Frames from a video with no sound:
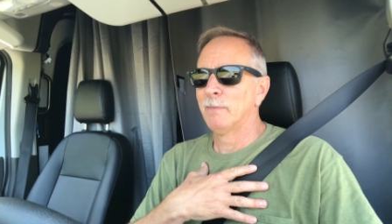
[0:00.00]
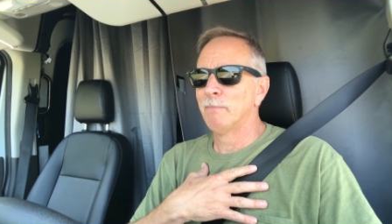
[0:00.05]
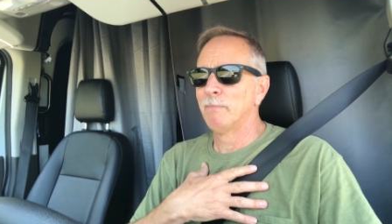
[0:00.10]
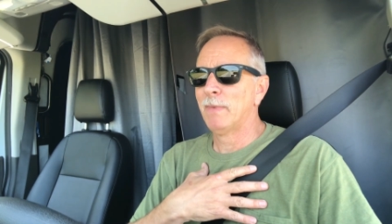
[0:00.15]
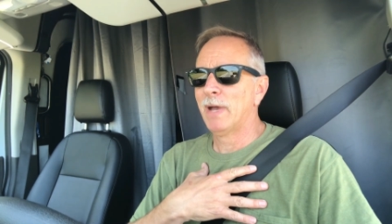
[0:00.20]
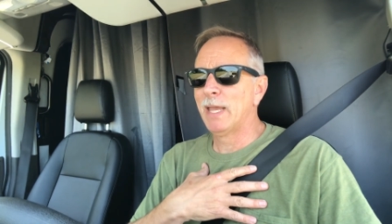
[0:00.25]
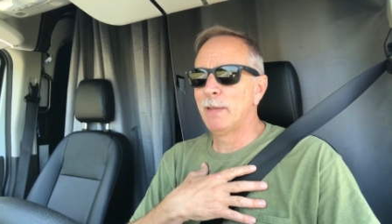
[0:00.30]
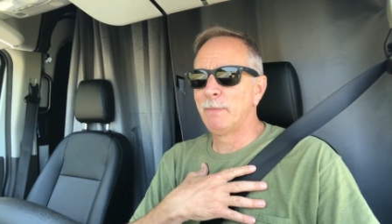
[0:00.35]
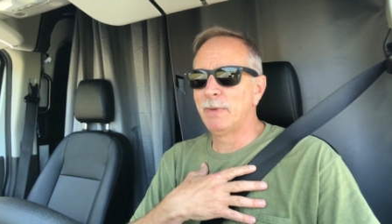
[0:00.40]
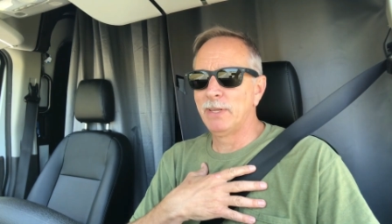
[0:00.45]

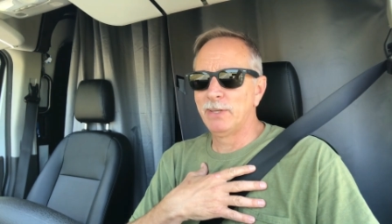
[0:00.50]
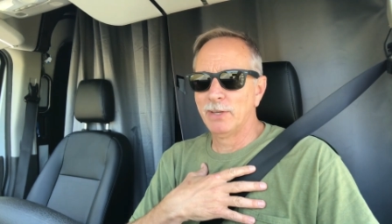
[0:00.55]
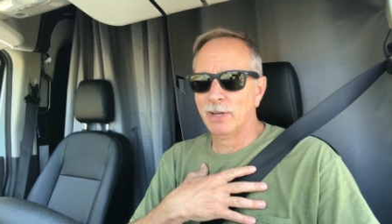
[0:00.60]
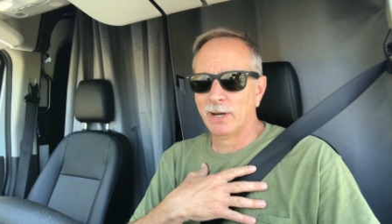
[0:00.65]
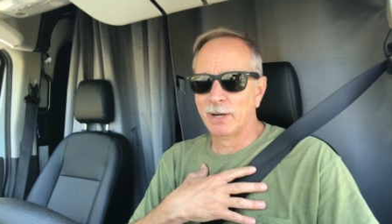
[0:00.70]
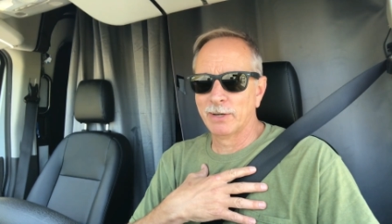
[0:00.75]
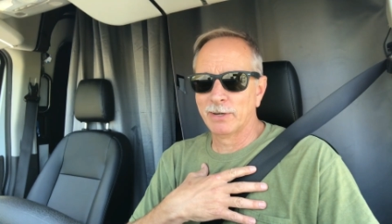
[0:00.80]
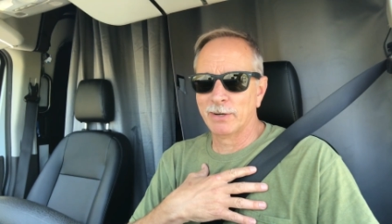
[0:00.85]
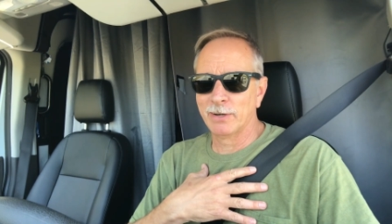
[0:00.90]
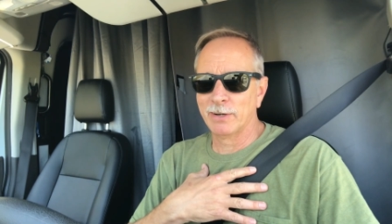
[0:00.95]
maybe
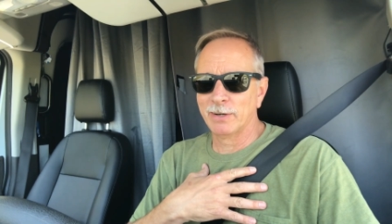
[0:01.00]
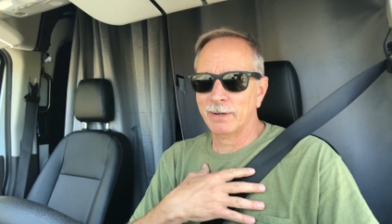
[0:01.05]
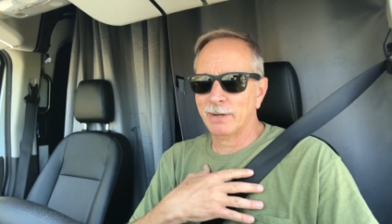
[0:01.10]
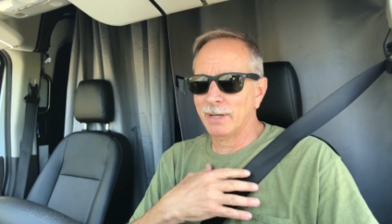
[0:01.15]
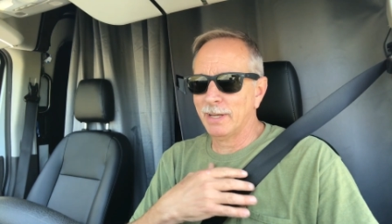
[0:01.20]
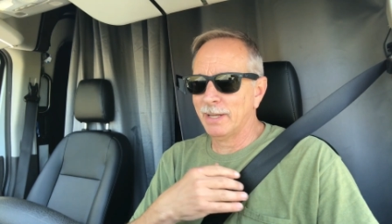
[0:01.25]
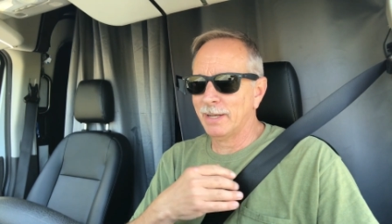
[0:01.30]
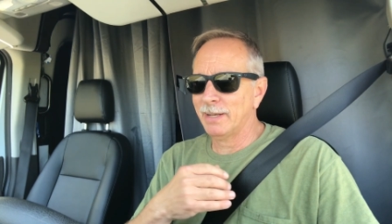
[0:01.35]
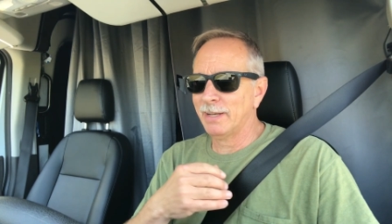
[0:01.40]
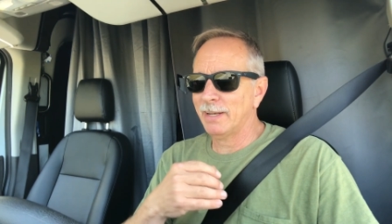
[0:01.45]
younger
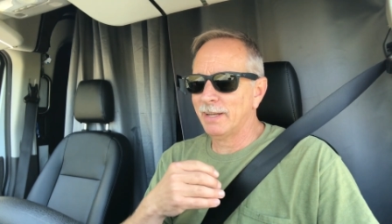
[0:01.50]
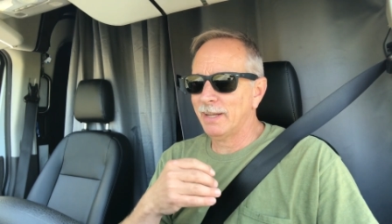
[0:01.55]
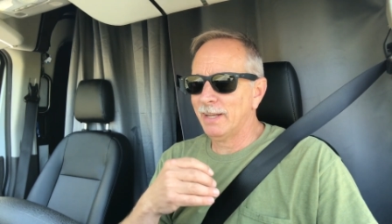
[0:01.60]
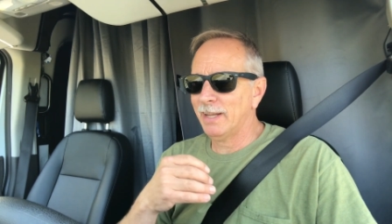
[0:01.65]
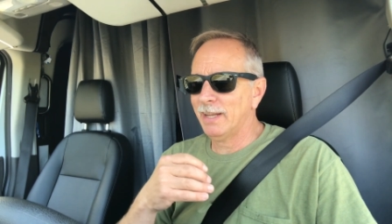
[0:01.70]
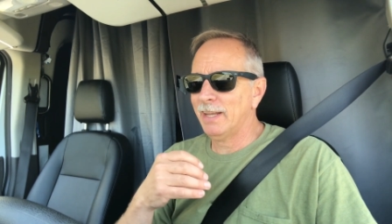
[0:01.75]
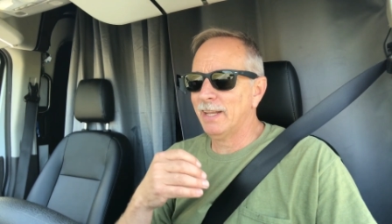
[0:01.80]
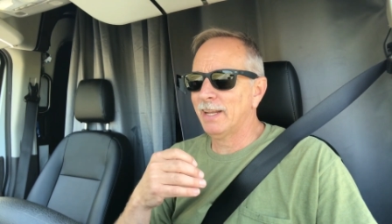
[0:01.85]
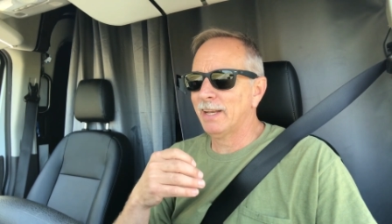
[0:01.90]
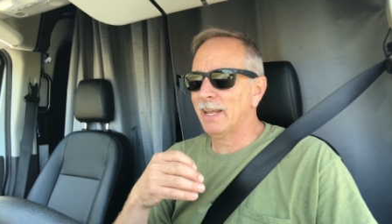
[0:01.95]

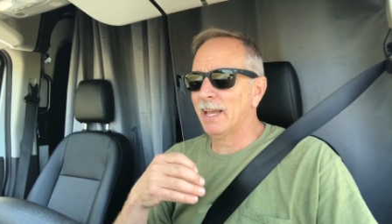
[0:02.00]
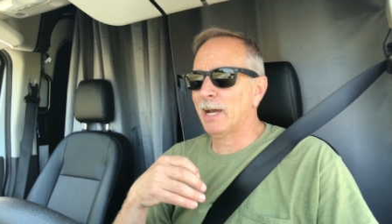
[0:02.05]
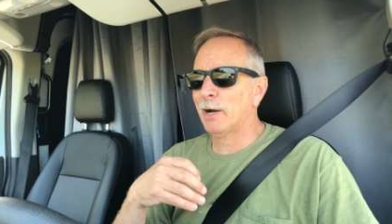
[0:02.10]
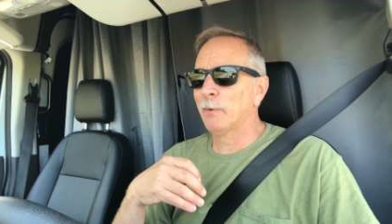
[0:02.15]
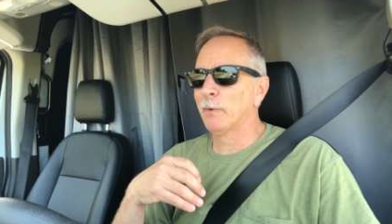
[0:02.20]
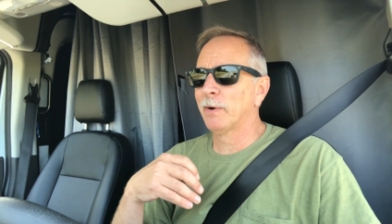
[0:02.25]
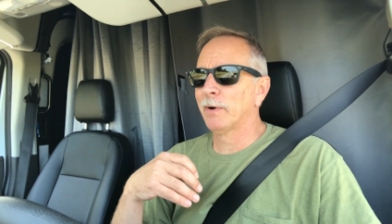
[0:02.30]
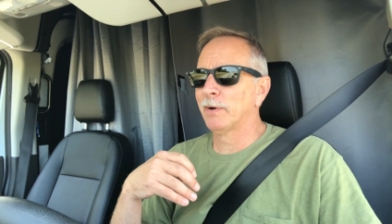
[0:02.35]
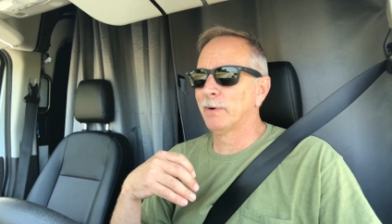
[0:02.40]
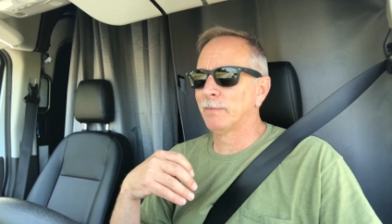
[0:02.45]
in
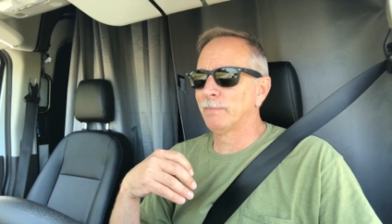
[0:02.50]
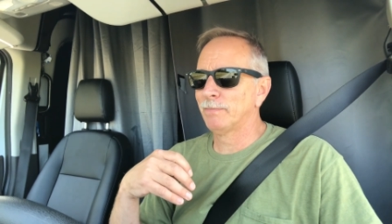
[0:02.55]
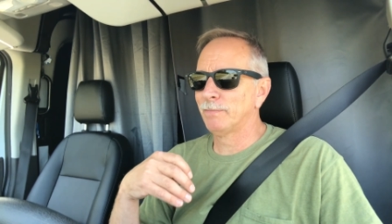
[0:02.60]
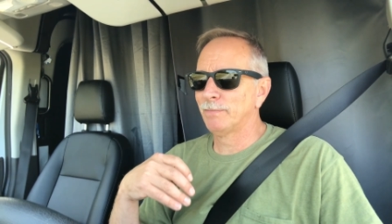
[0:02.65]
our,